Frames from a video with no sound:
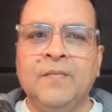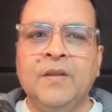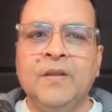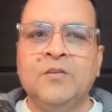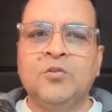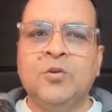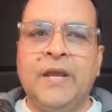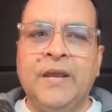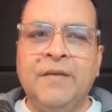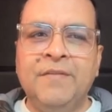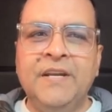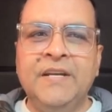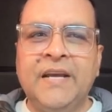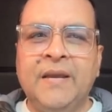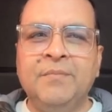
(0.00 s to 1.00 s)
So
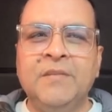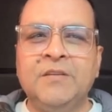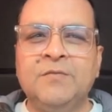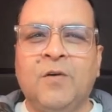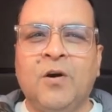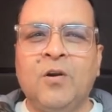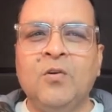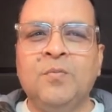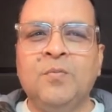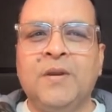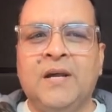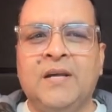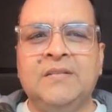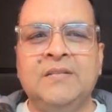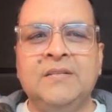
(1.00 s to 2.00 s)
every time this for loop
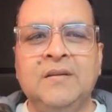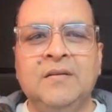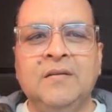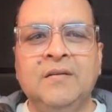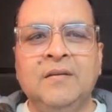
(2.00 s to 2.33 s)
runs,